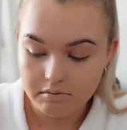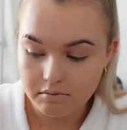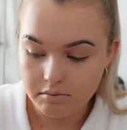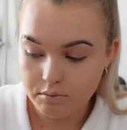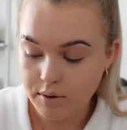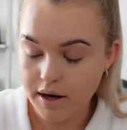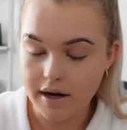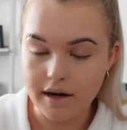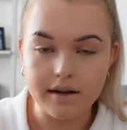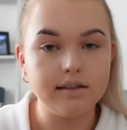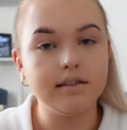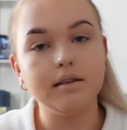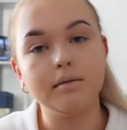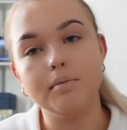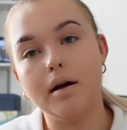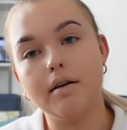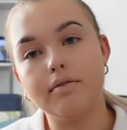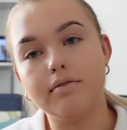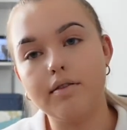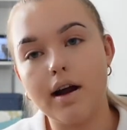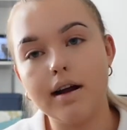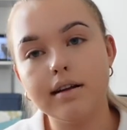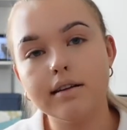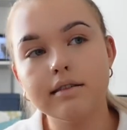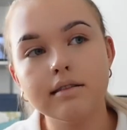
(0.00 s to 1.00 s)
when I see my
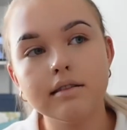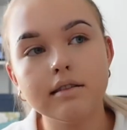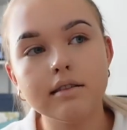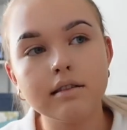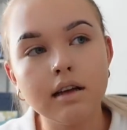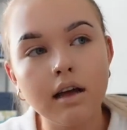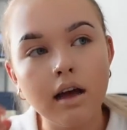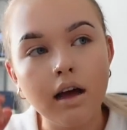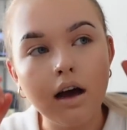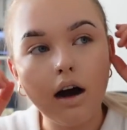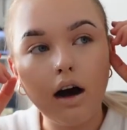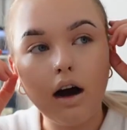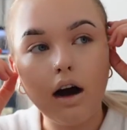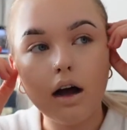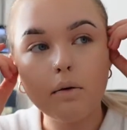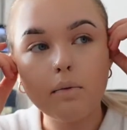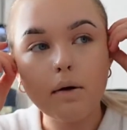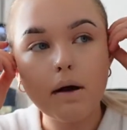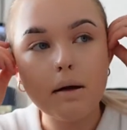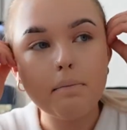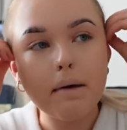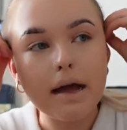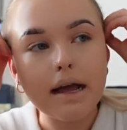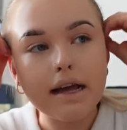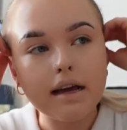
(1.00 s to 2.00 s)
friends. I
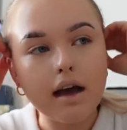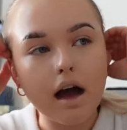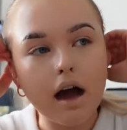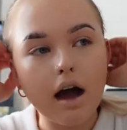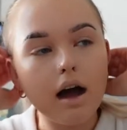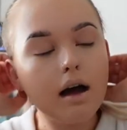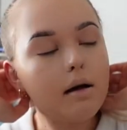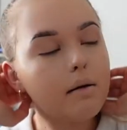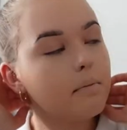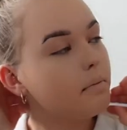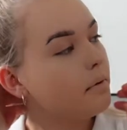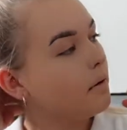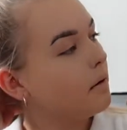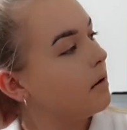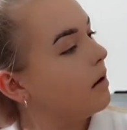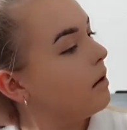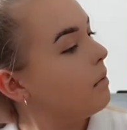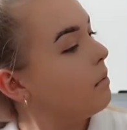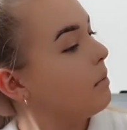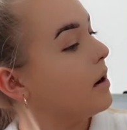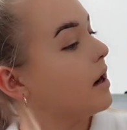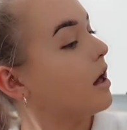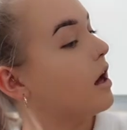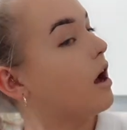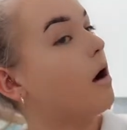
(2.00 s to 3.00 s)
wear makeup
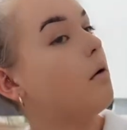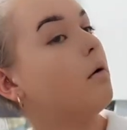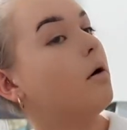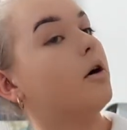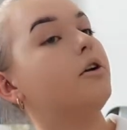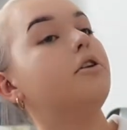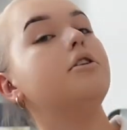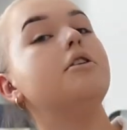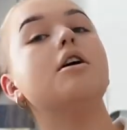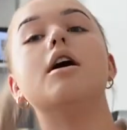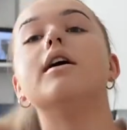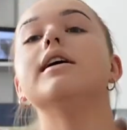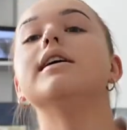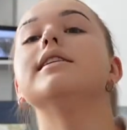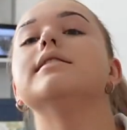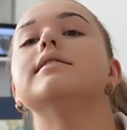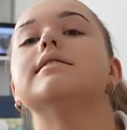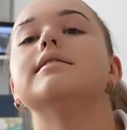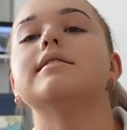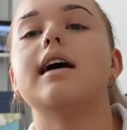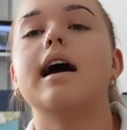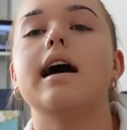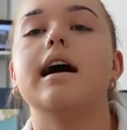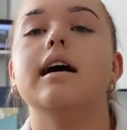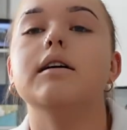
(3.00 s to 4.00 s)
when I go on
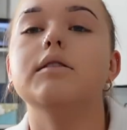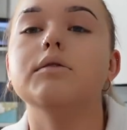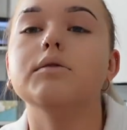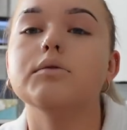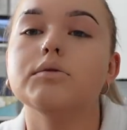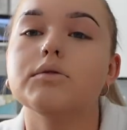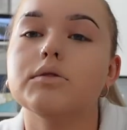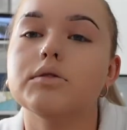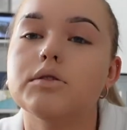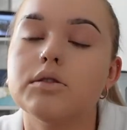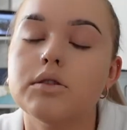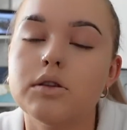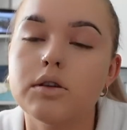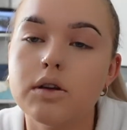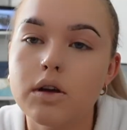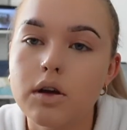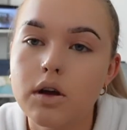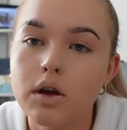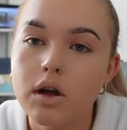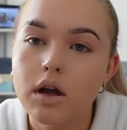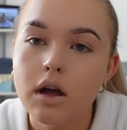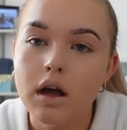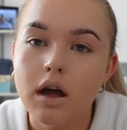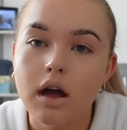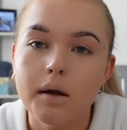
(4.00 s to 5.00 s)
nights out
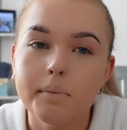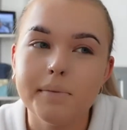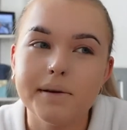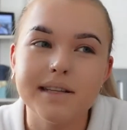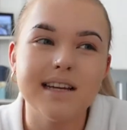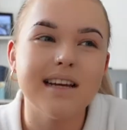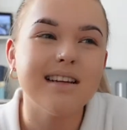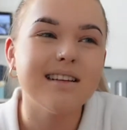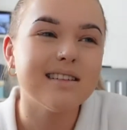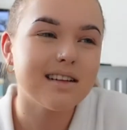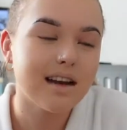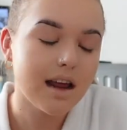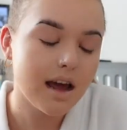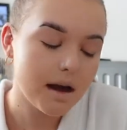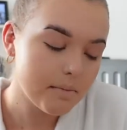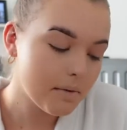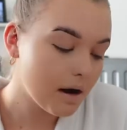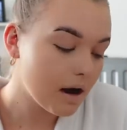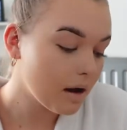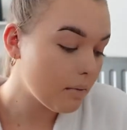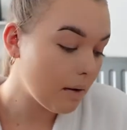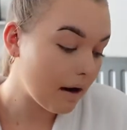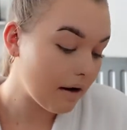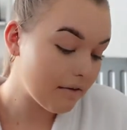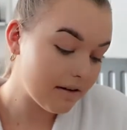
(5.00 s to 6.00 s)
Potentially I
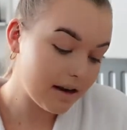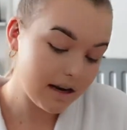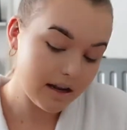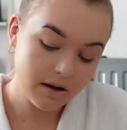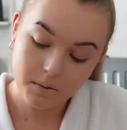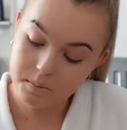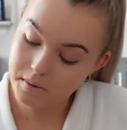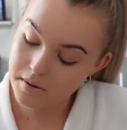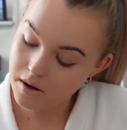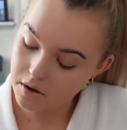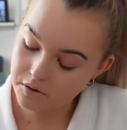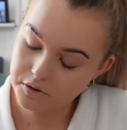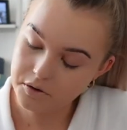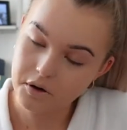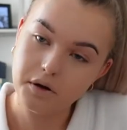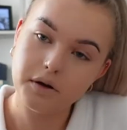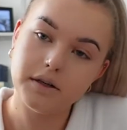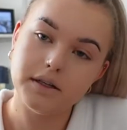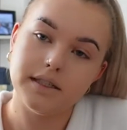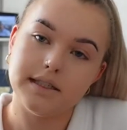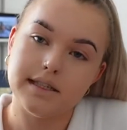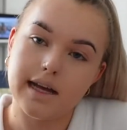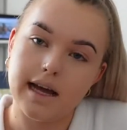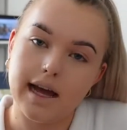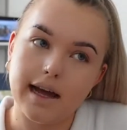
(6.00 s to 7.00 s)
might wear a little bit on
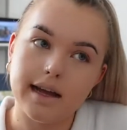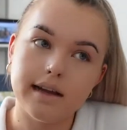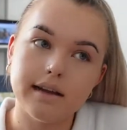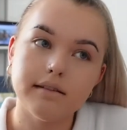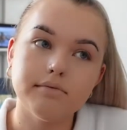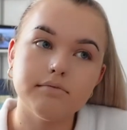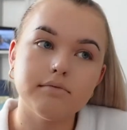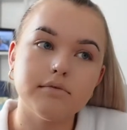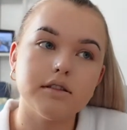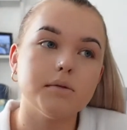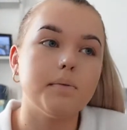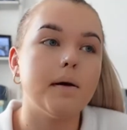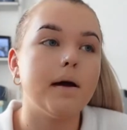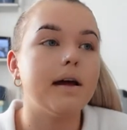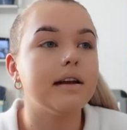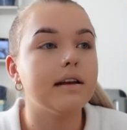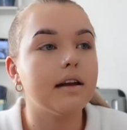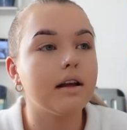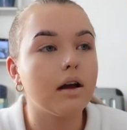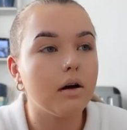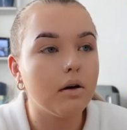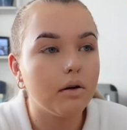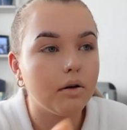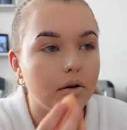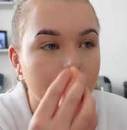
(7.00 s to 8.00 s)
holiday,
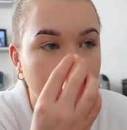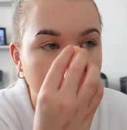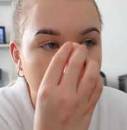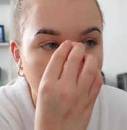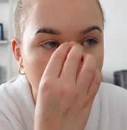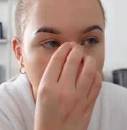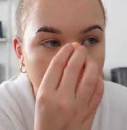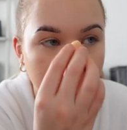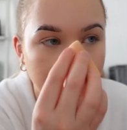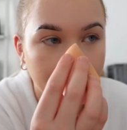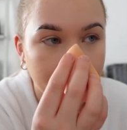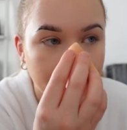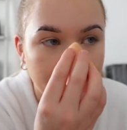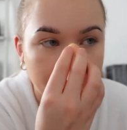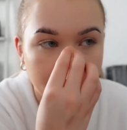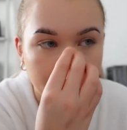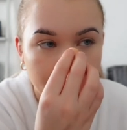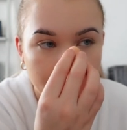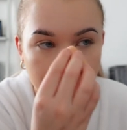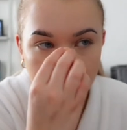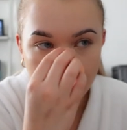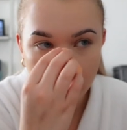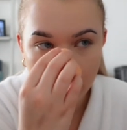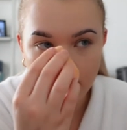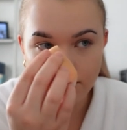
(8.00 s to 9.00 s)
depending on like,
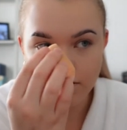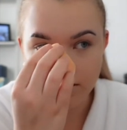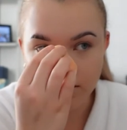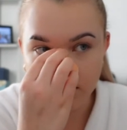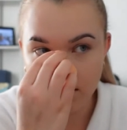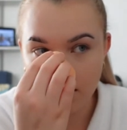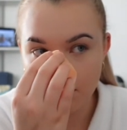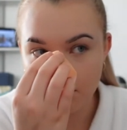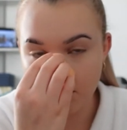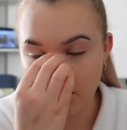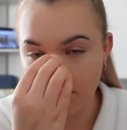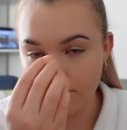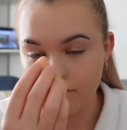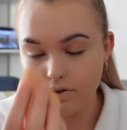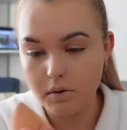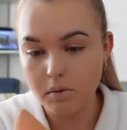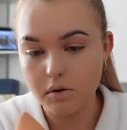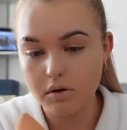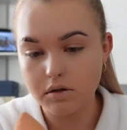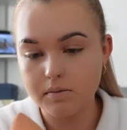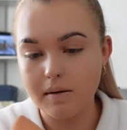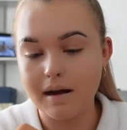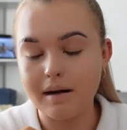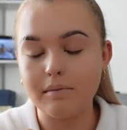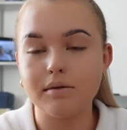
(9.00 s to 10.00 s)
like for example, if you
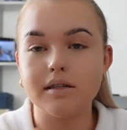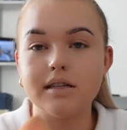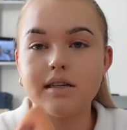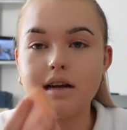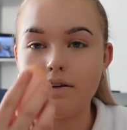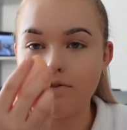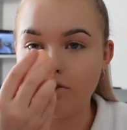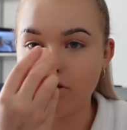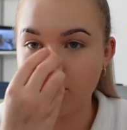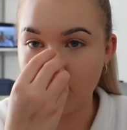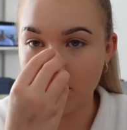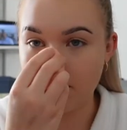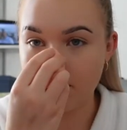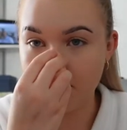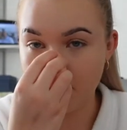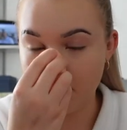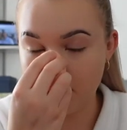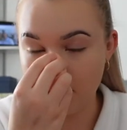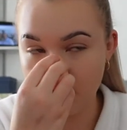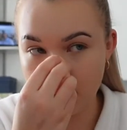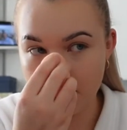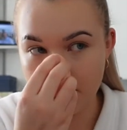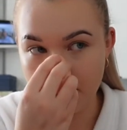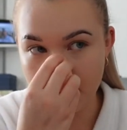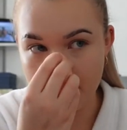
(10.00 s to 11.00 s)
watch my Amsterdam vlog, I put a
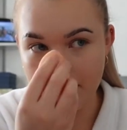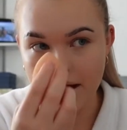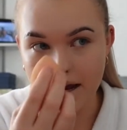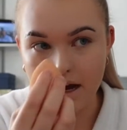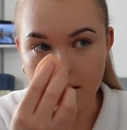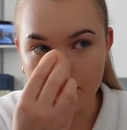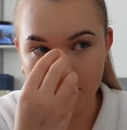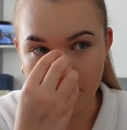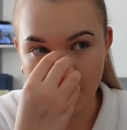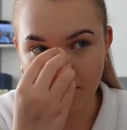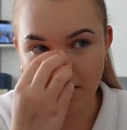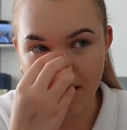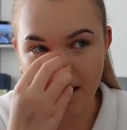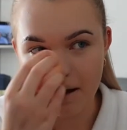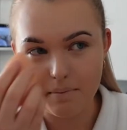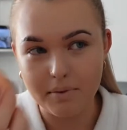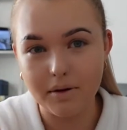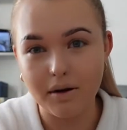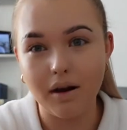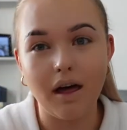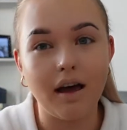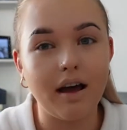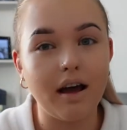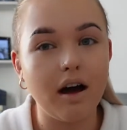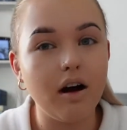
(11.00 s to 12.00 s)
little bit of makeup on there,
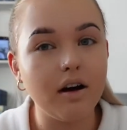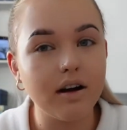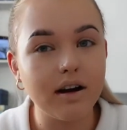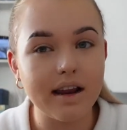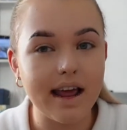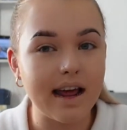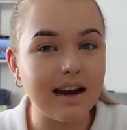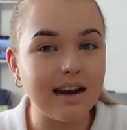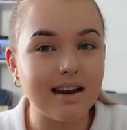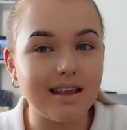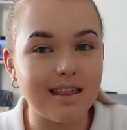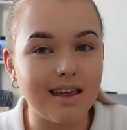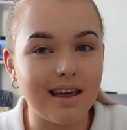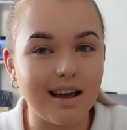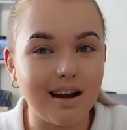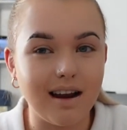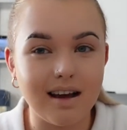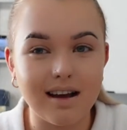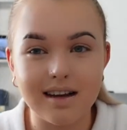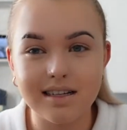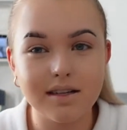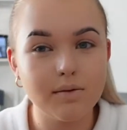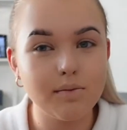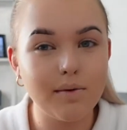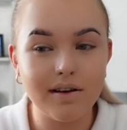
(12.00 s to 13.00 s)
but like hardly anything.
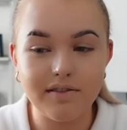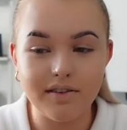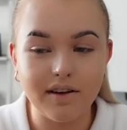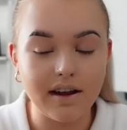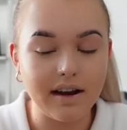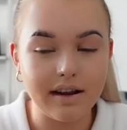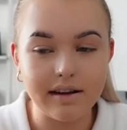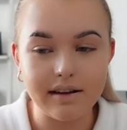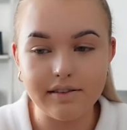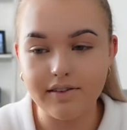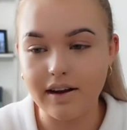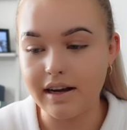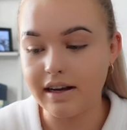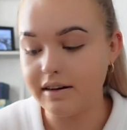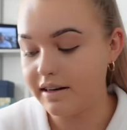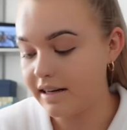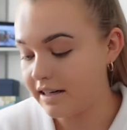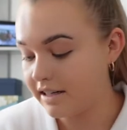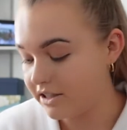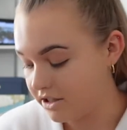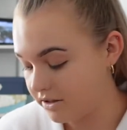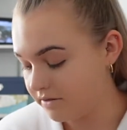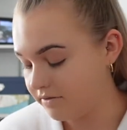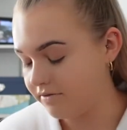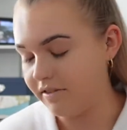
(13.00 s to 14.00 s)
Like I didn't wear
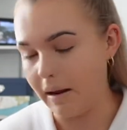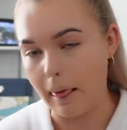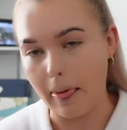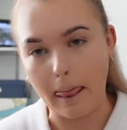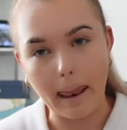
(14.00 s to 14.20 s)
foundation,